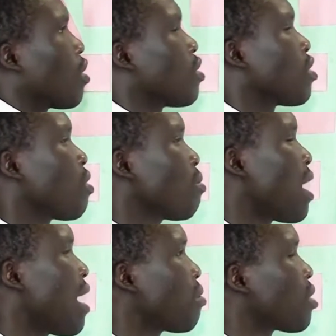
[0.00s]

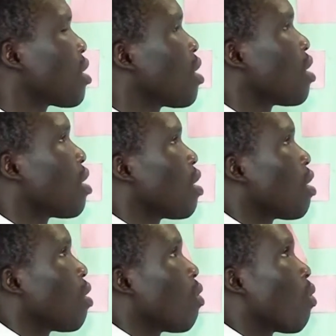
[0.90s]
sometimes
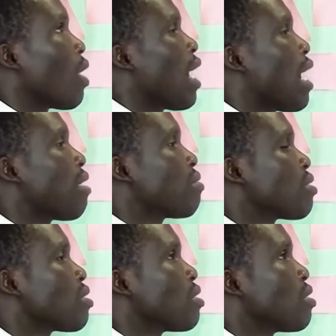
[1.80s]
we have
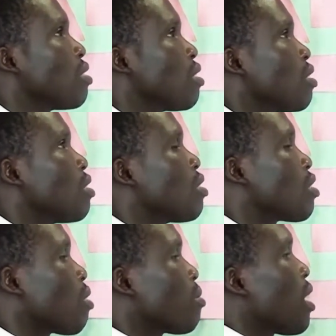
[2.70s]

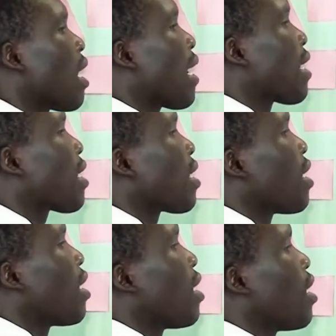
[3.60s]
something like
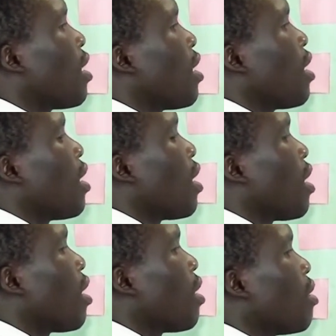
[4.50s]

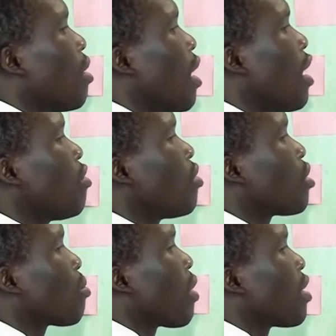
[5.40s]
n
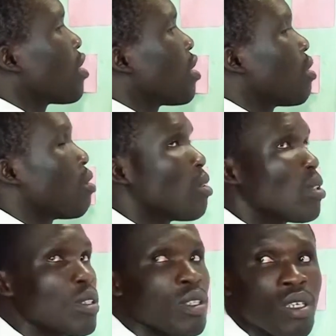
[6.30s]
raised to power 0.
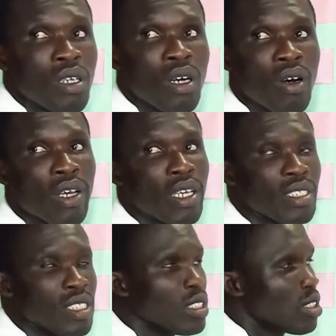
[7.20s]
Okay,
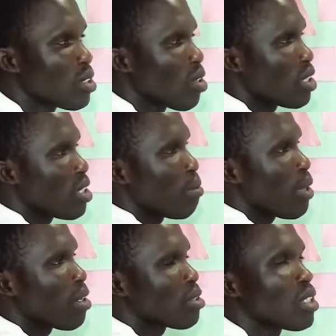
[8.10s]
this is talking
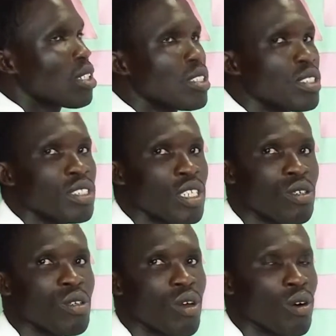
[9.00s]
about
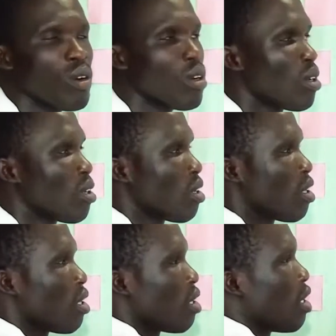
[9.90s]
zero law.
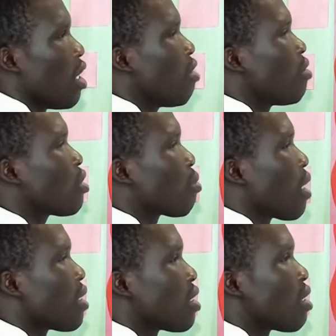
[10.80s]
N raised to
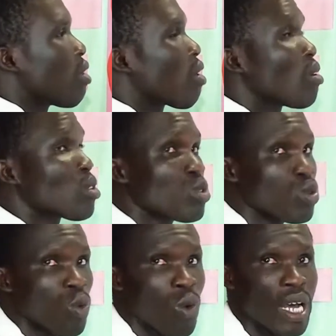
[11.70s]
power 0 equals to
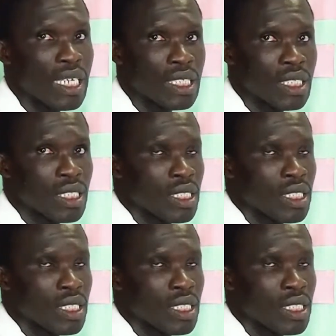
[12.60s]
1.